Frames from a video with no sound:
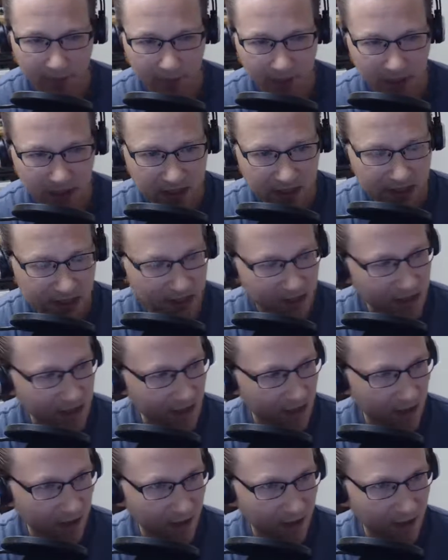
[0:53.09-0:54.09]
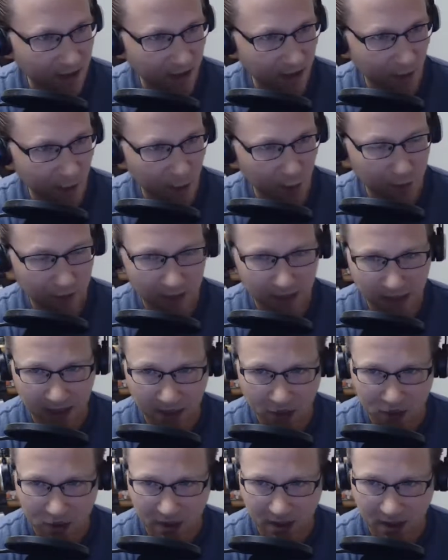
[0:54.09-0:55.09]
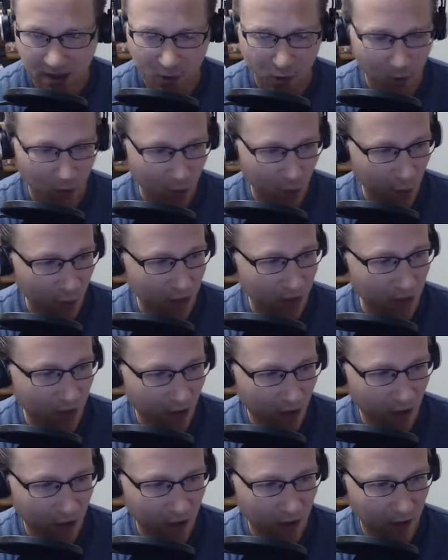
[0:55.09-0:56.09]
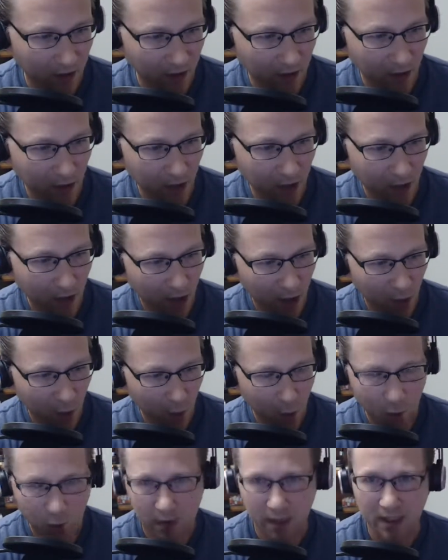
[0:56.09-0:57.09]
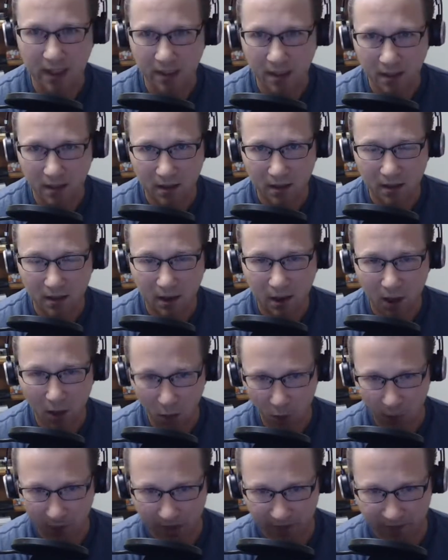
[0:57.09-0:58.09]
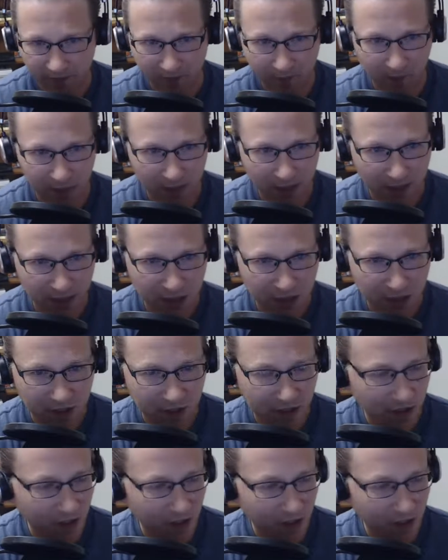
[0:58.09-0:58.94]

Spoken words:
This is a really interesting one. We are a week away from election.